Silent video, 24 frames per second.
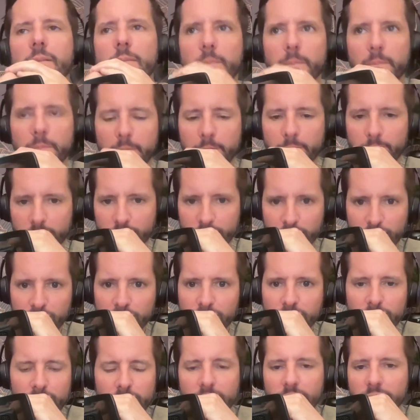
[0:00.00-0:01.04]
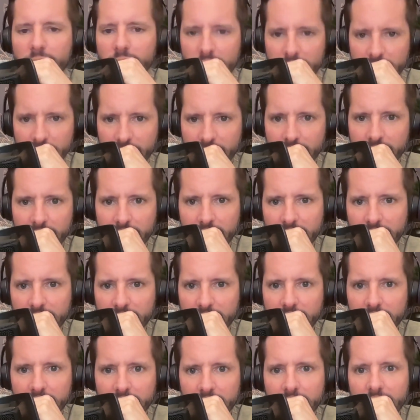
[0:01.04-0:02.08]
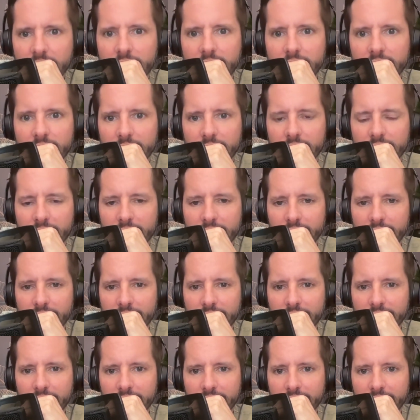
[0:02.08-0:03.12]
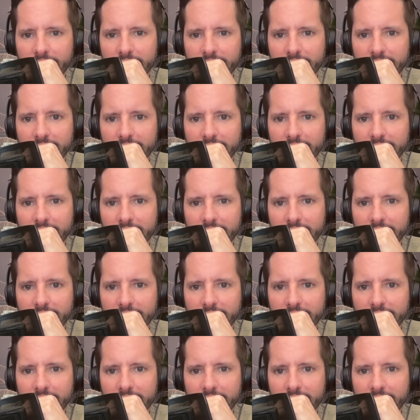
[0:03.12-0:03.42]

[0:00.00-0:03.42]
No words are spoken by the person on screen.